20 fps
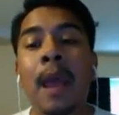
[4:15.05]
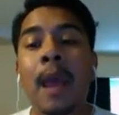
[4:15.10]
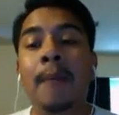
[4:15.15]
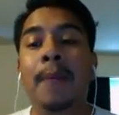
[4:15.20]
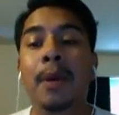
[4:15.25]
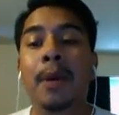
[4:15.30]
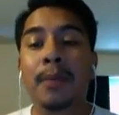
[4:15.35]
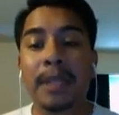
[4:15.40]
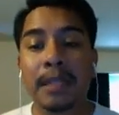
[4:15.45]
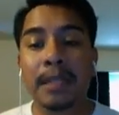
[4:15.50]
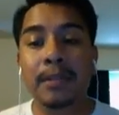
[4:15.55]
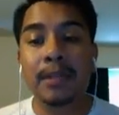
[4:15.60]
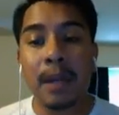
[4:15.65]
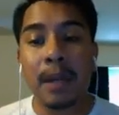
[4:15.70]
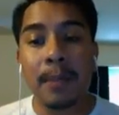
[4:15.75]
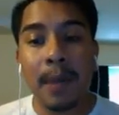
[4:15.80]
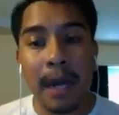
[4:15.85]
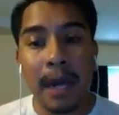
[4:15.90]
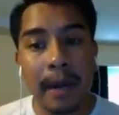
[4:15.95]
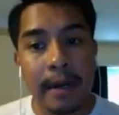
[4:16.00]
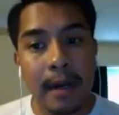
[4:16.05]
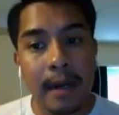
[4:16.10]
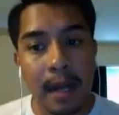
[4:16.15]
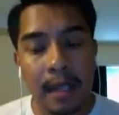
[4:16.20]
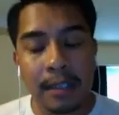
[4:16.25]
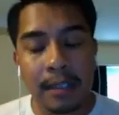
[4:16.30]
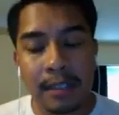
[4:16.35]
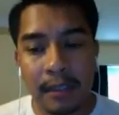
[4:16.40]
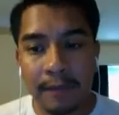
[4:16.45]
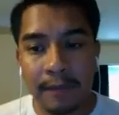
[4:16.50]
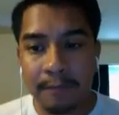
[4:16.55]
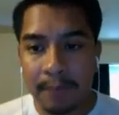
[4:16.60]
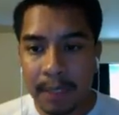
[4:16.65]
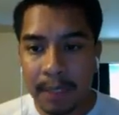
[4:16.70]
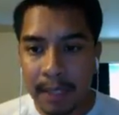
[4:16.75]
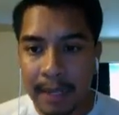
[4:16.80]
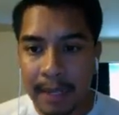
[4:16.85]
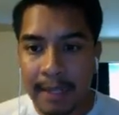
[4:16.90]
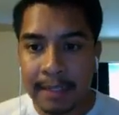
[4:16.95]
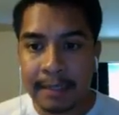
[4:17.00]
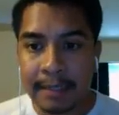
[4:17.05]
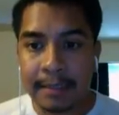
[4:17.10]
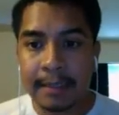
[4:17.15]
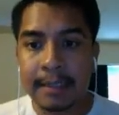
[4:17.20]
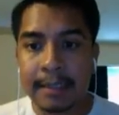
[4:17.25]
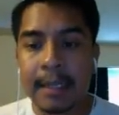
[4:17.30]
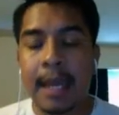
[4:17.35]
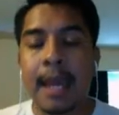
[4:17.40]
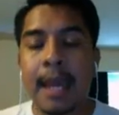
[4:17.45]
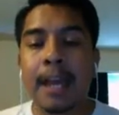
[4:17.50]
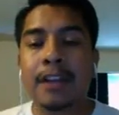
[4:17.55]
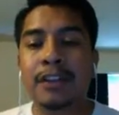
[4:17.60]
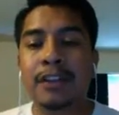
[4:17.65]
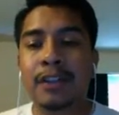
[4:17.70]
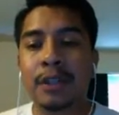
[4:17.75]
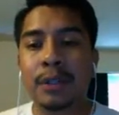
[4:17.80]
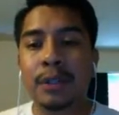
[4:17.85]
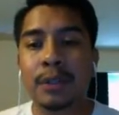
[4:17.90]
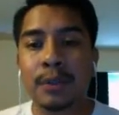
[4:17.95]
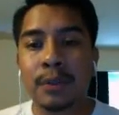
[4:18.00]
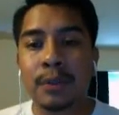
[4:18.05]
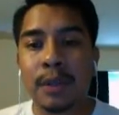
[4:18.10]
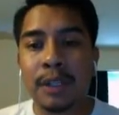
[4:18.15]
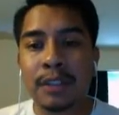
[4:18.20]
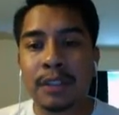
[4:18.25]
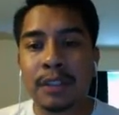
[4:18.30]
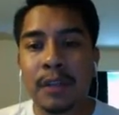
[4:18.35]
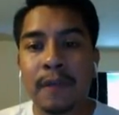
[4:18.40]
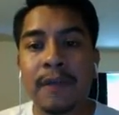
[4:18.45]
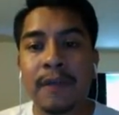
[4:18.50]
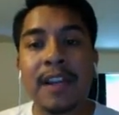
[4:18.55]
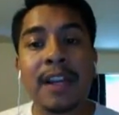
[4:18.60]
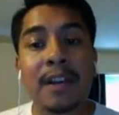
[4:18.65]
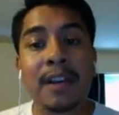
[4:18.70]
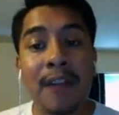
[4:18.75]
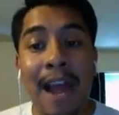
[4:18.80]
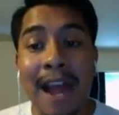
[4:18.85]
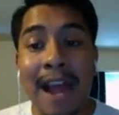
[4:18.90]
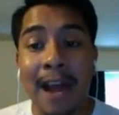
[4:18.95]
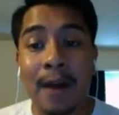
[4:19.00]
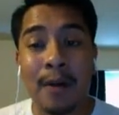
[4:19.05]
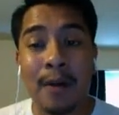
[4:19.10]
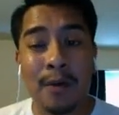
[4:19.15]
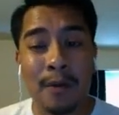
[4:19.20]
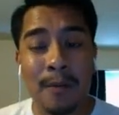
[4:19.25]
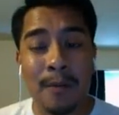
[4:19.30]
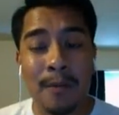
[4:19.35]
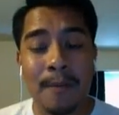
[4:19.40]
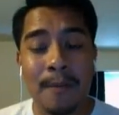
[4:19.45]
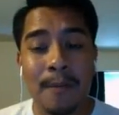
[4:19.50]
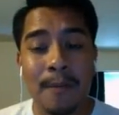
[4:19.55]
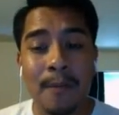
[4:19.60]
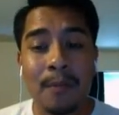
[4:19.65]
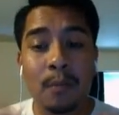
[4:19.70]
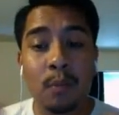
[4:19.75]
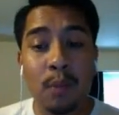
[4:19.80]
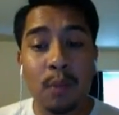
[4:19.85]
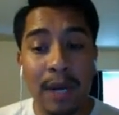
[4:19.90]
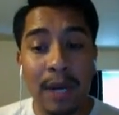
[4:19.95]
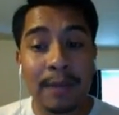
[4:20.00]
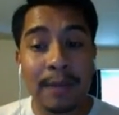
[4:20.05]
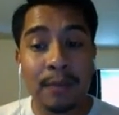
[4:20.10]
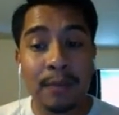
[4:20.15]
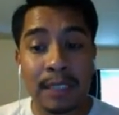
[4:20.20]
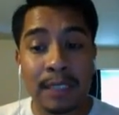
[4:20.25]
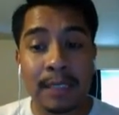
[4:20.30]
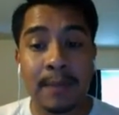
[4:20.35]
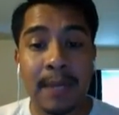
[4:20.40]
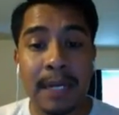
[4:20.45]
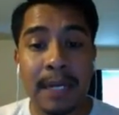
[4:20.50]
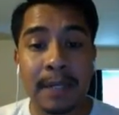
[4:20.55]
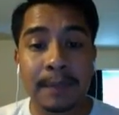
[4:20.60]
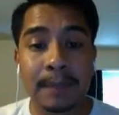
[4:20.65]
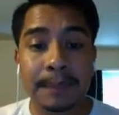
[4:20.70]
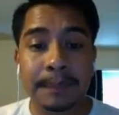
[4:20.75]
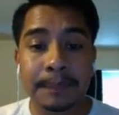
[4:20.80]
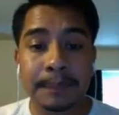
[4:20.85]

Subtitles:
But we used our prior knowledge of planes to figure out what it was about.